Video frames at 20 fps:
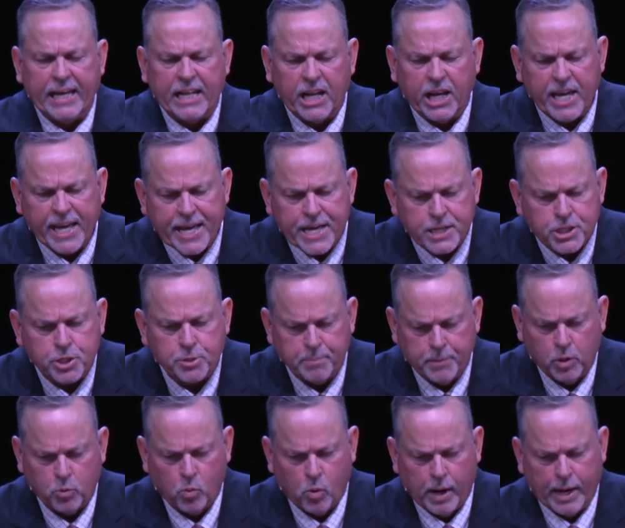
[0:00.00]
an
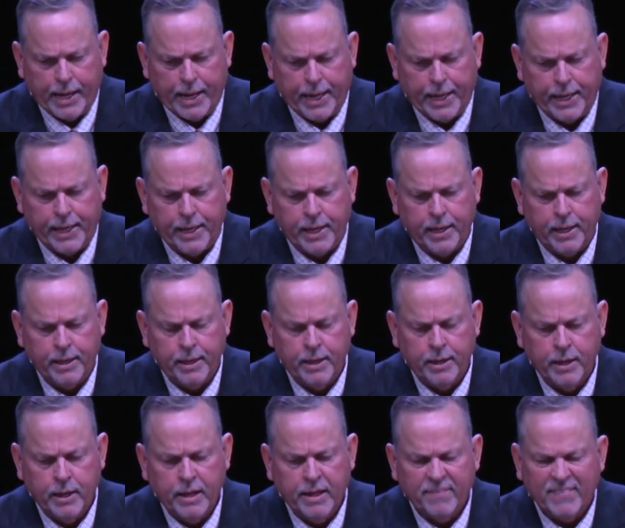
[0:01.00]
intimate way,
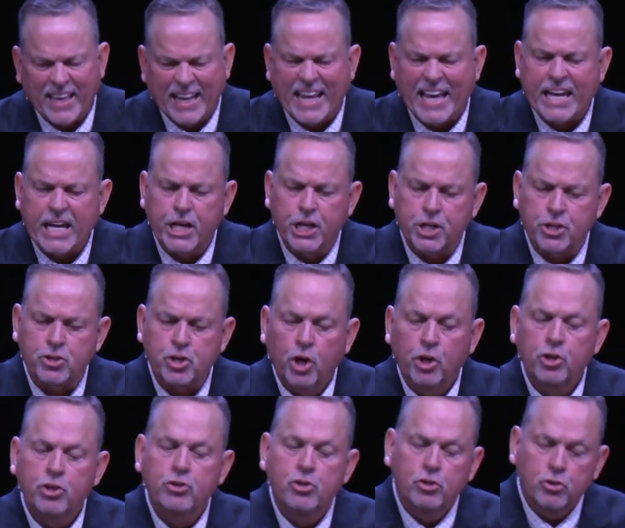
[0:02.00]
that he is
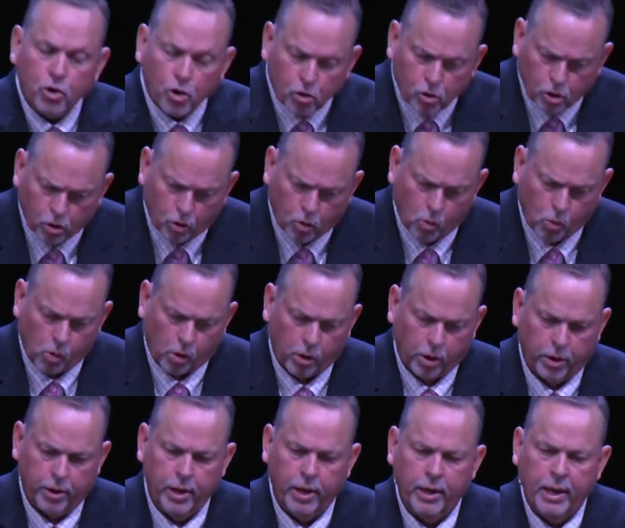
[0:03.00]
your
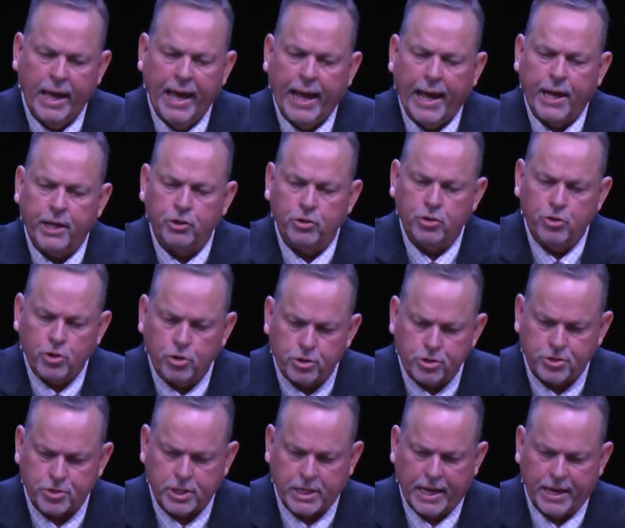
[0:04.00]
Lord and your
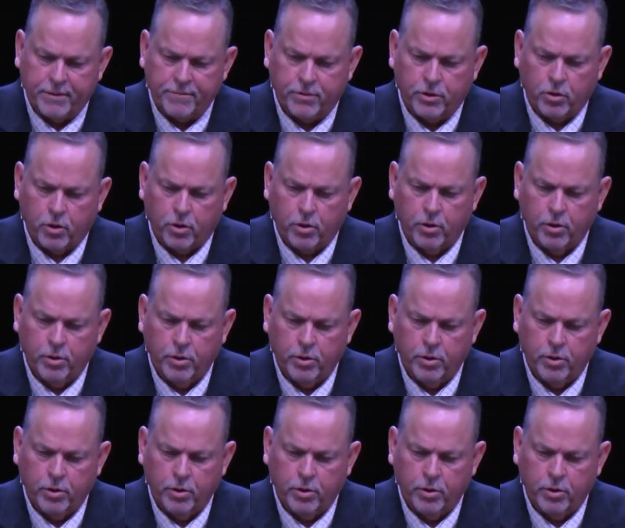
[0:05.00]
Savior.